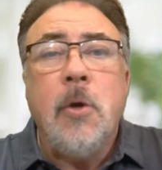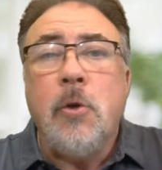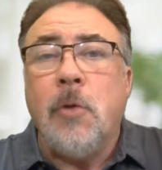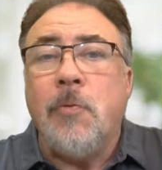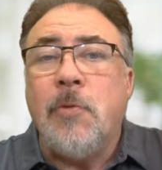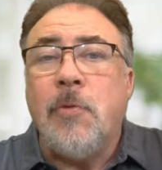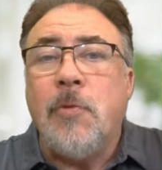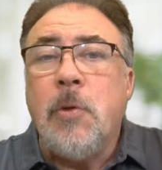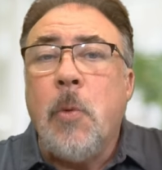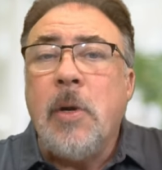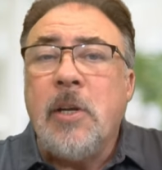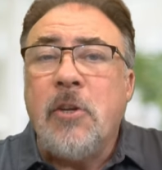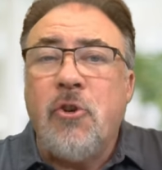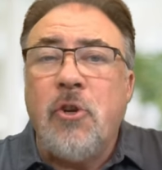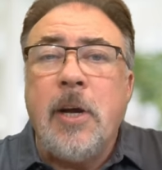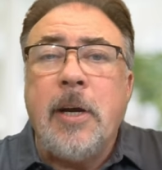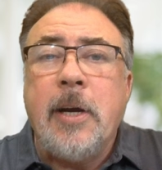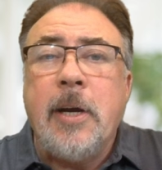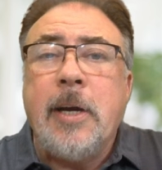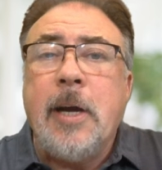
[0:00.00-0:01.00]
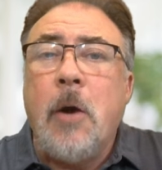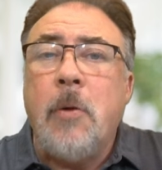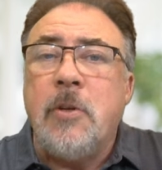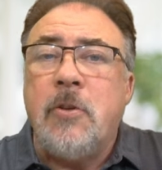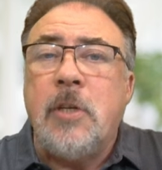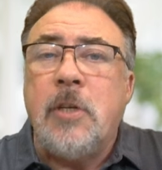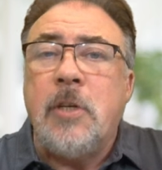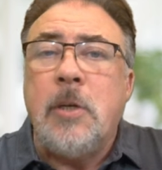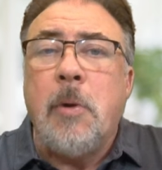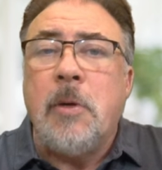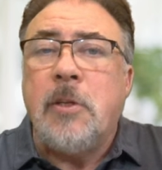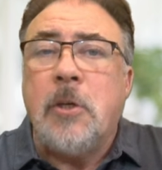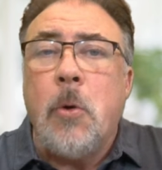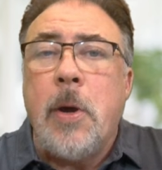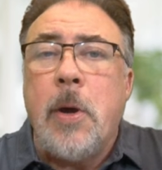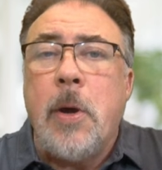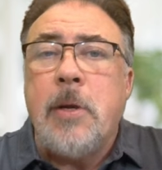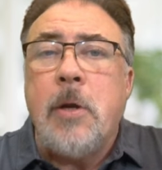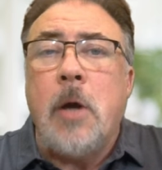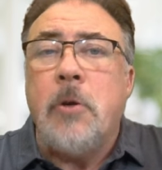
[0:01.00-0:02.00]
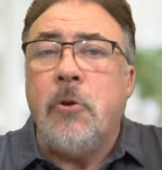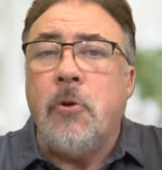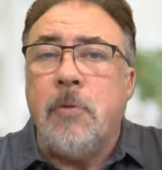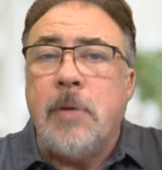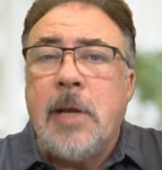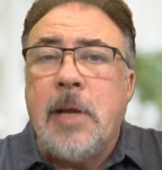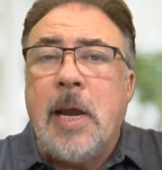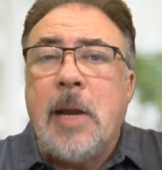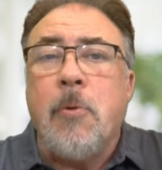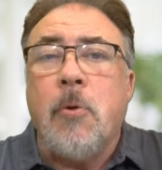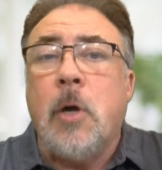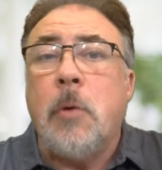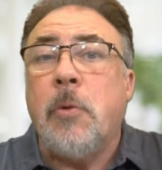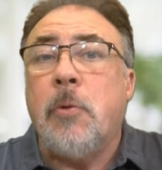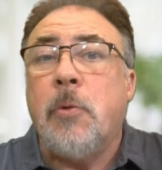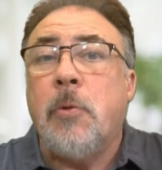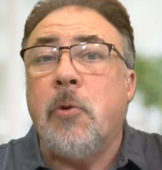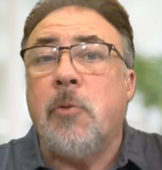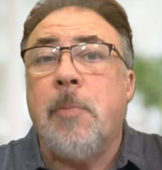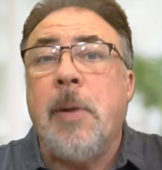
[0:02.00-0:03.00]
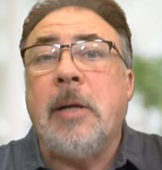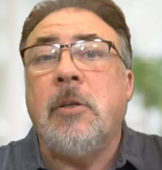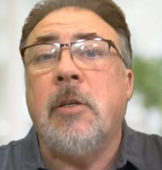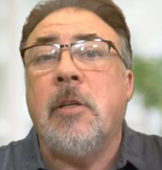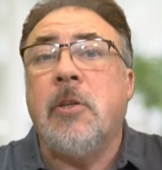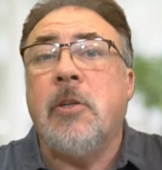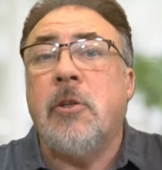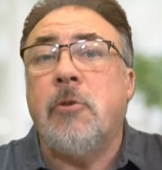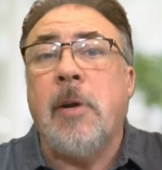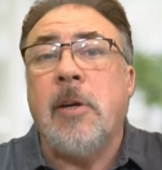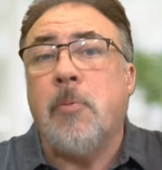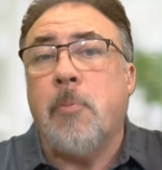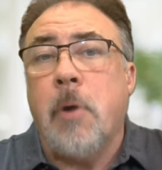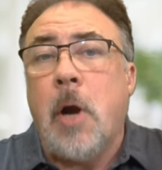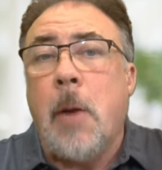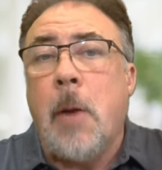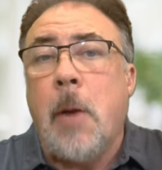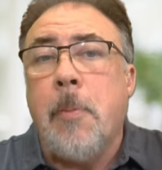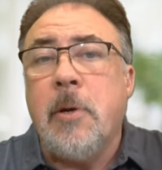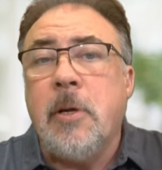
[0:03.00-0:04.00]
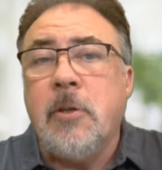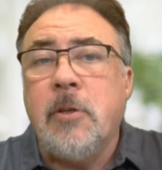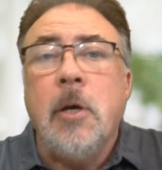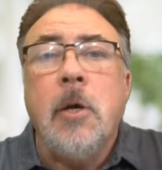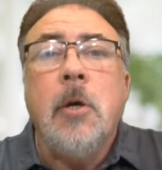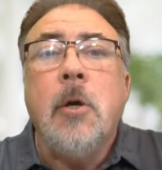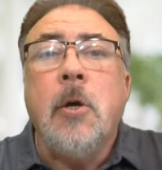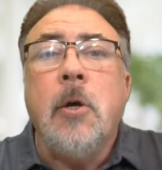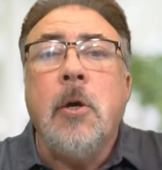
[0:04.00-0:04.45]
So if you want to check out and see what's going on in your neighborhood with respect to distressed properties,